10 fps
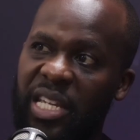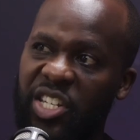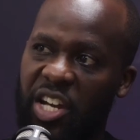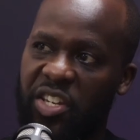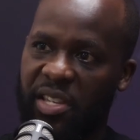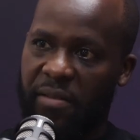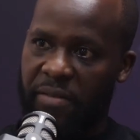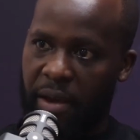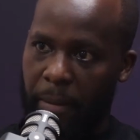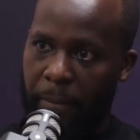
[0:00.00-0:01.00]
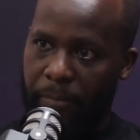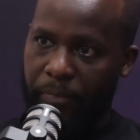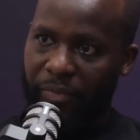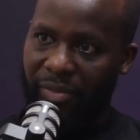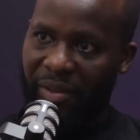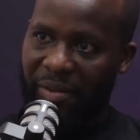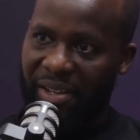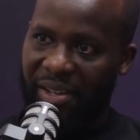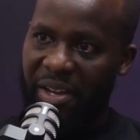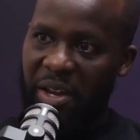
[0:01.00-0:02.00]
charges are fair.
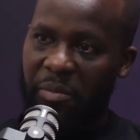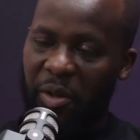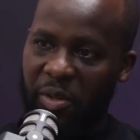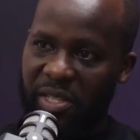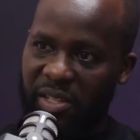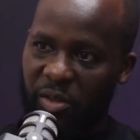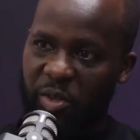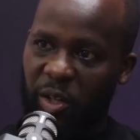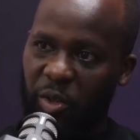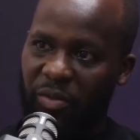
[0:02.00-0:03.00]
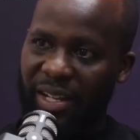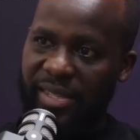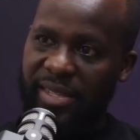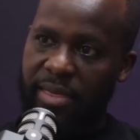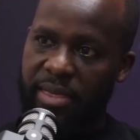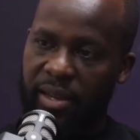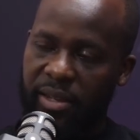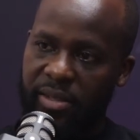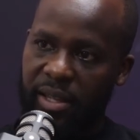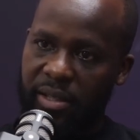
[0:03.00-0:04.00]
Okay. Because there's also a lot of unseen
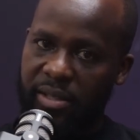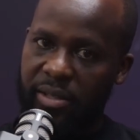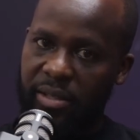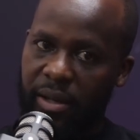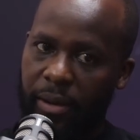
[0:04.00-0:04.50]
things that,